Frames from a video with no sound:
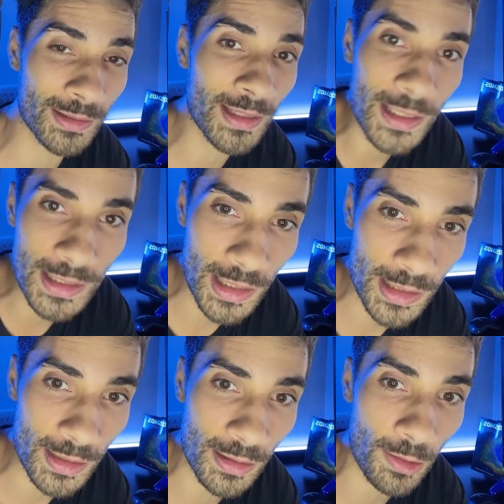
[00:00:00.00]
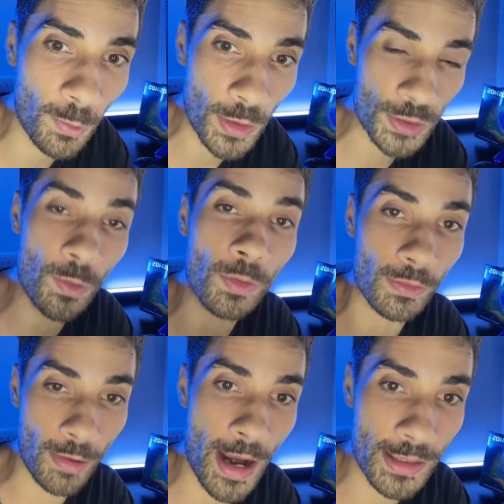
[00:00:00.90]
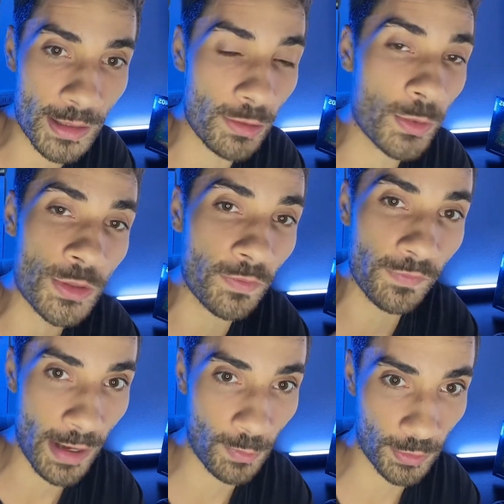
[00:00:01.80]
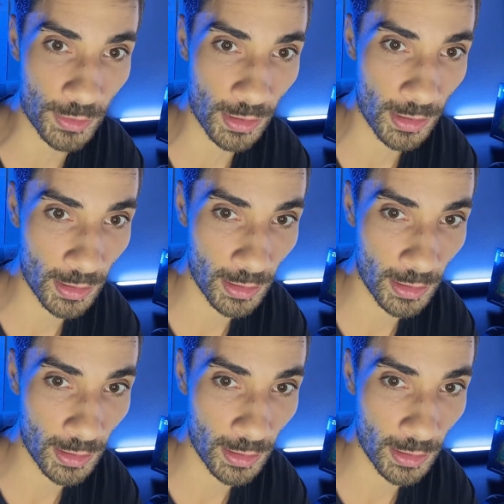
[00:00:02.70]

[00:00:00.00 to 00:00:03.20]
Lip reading: It didn't exist. There was no grass, there was no flowers.